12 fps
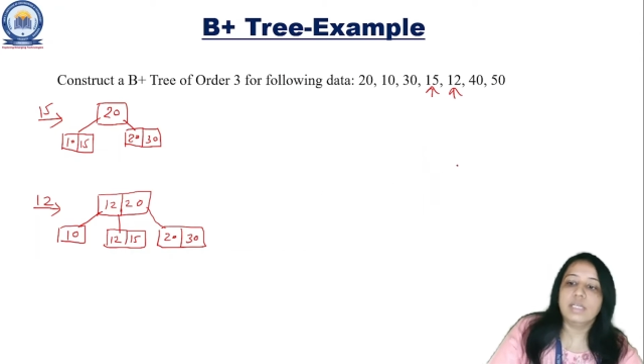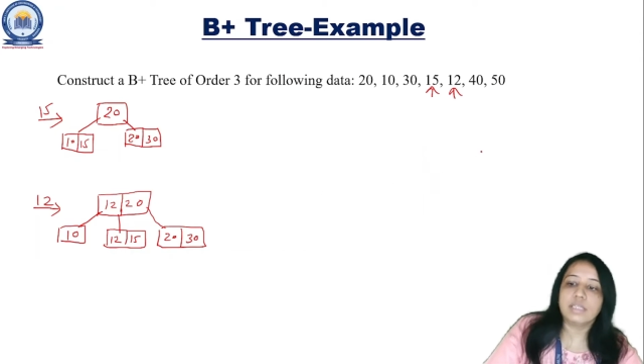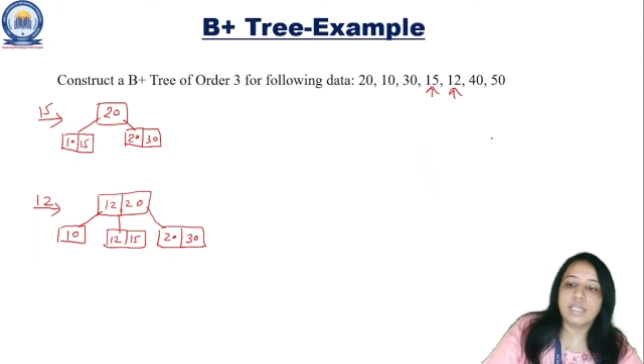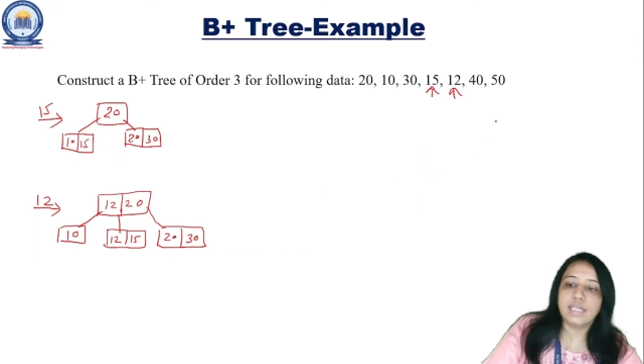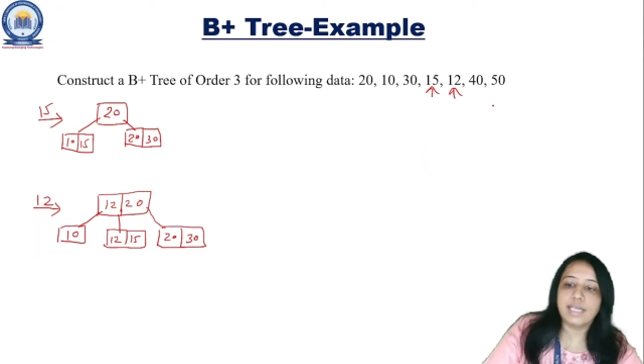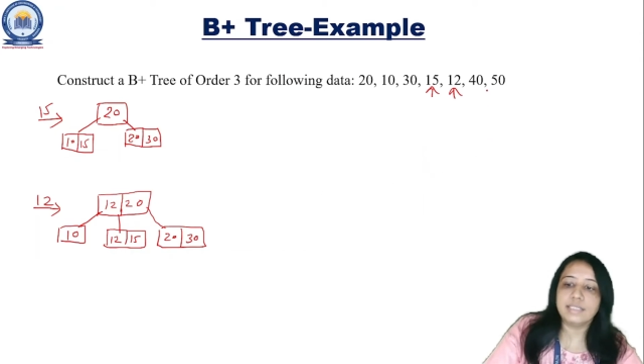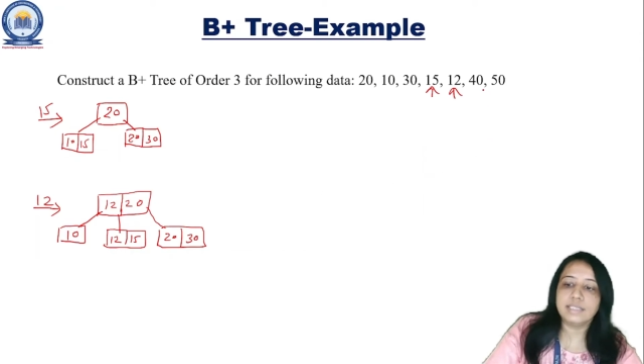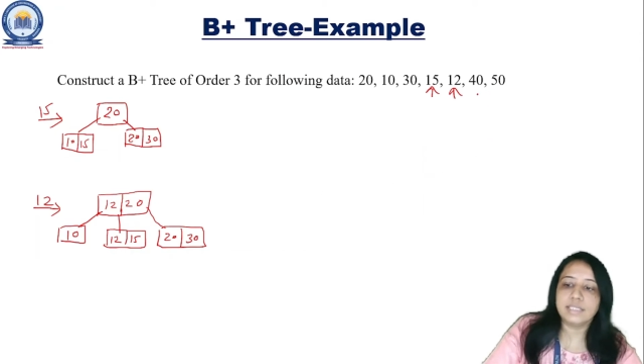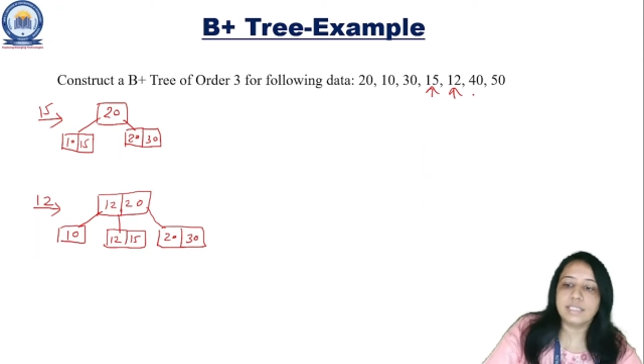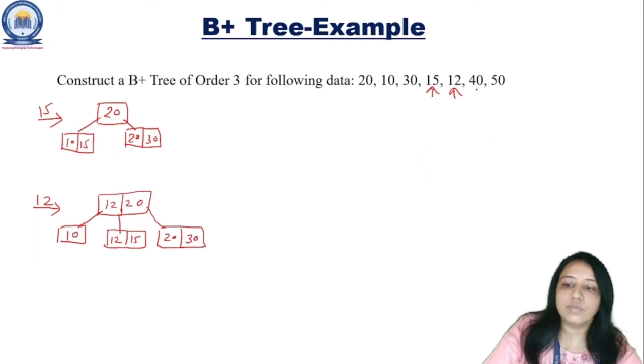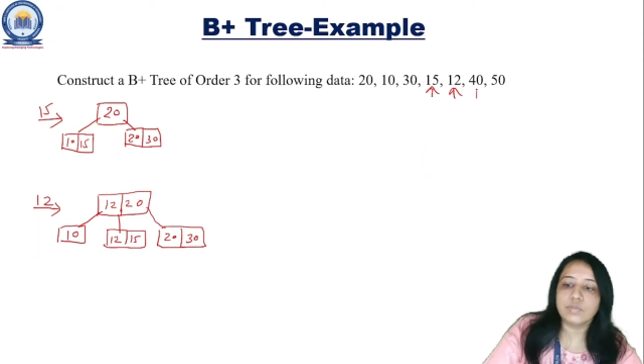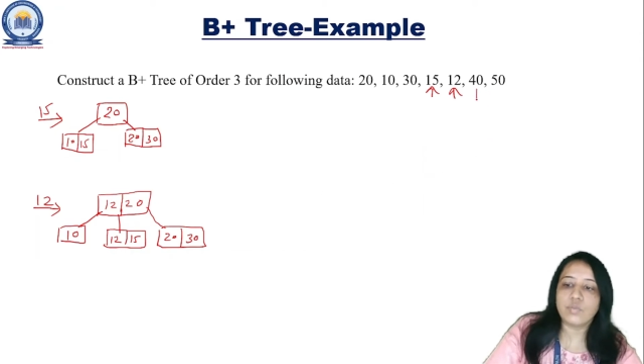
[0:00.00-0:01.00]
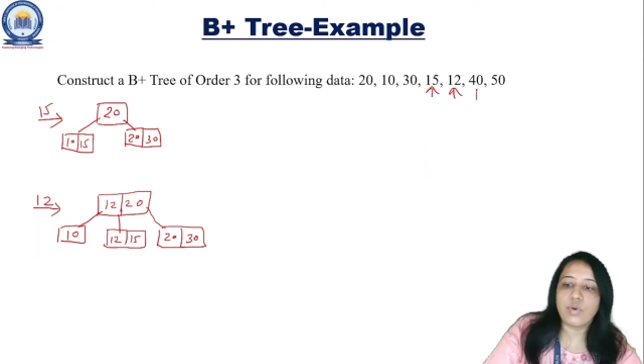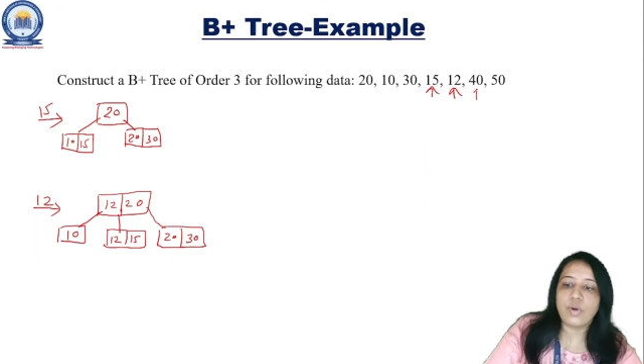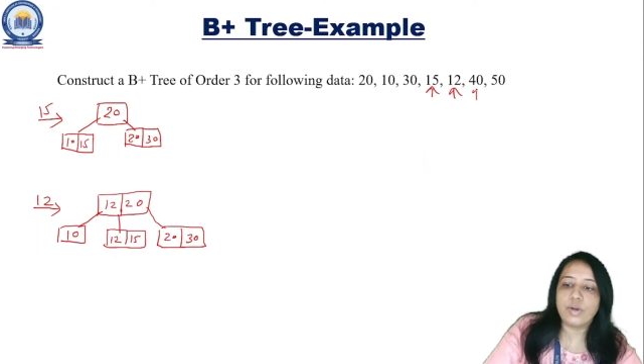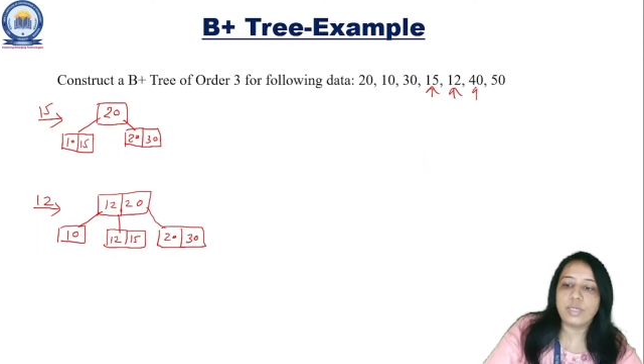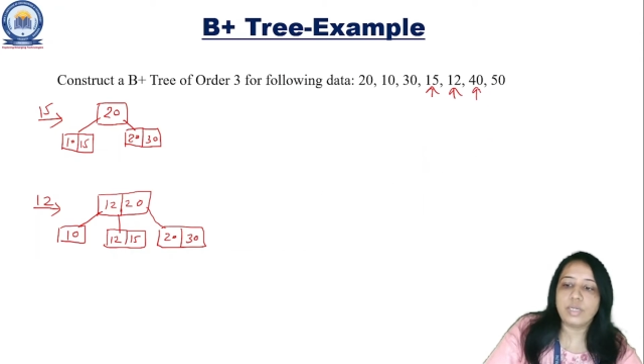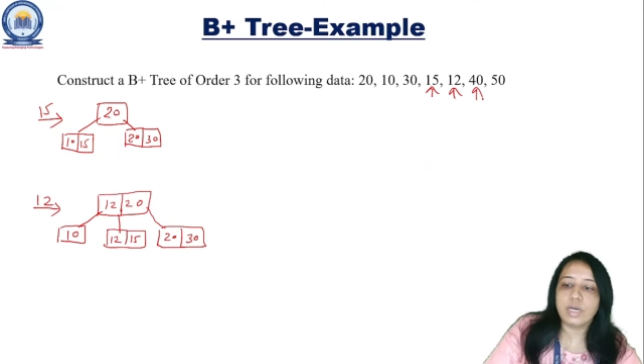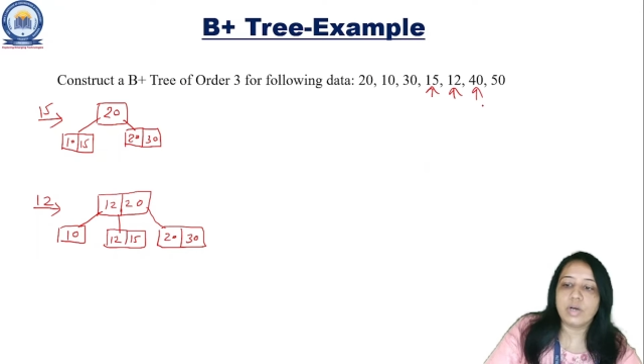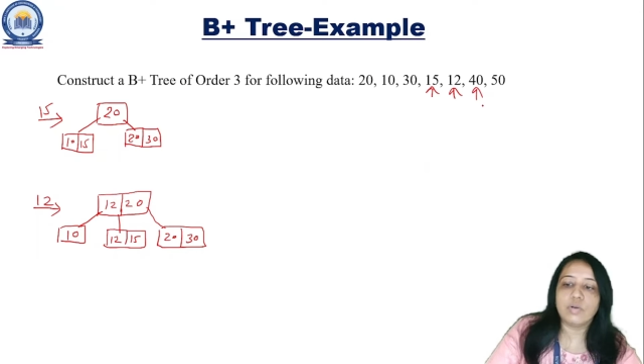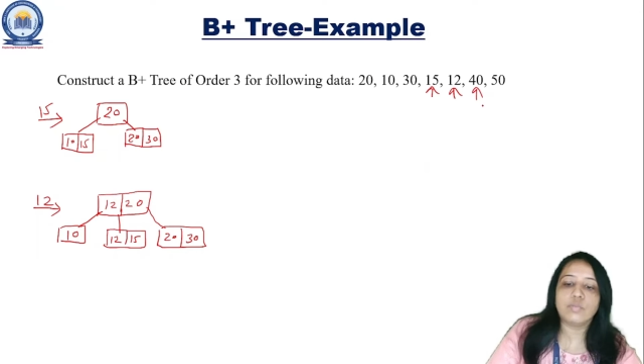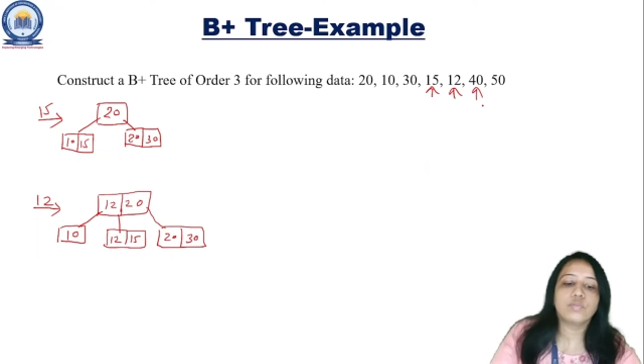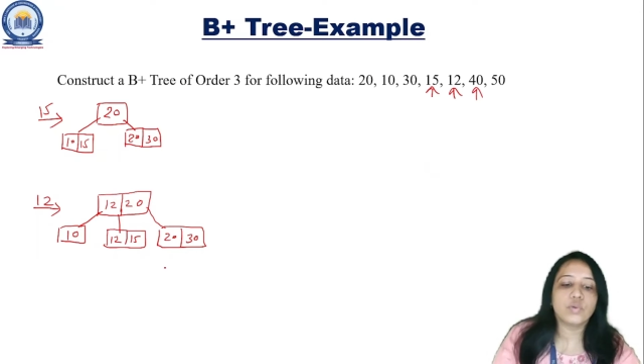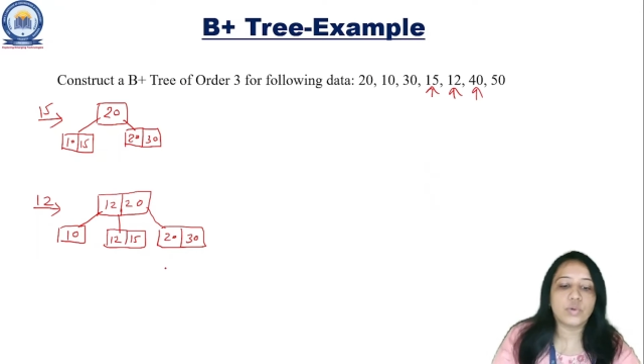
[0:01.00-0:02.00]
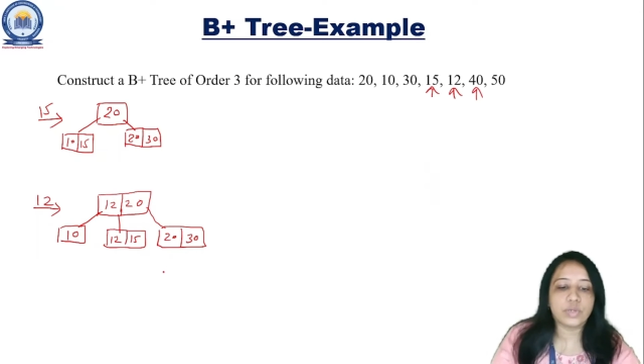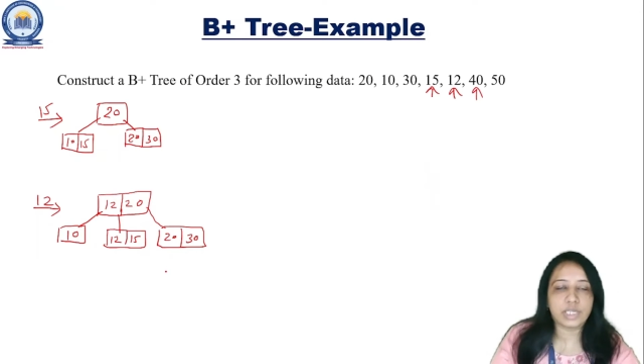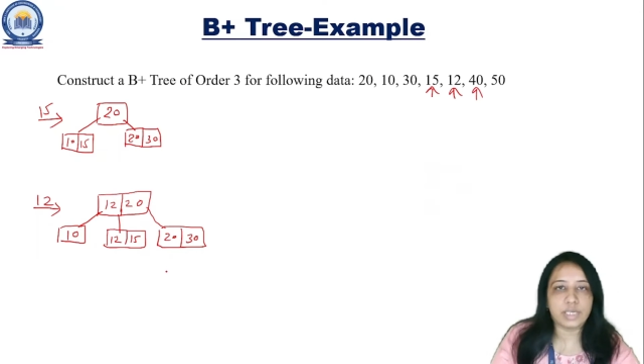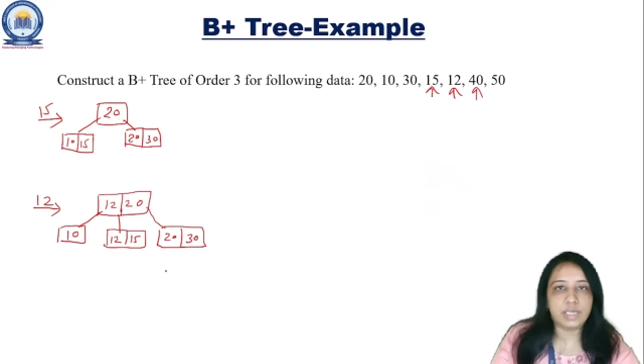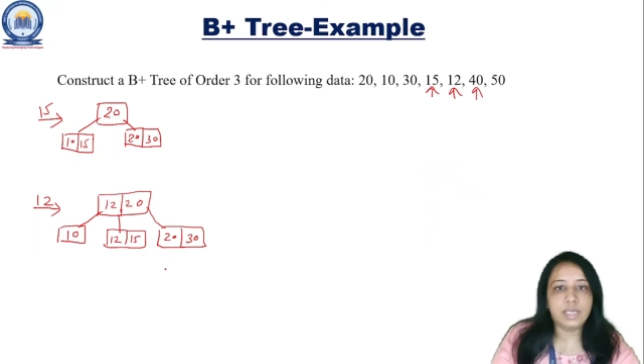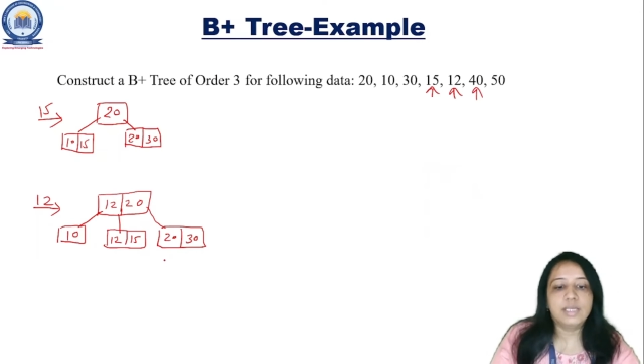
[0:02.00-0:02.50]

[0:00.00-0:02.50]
The next is what? 40.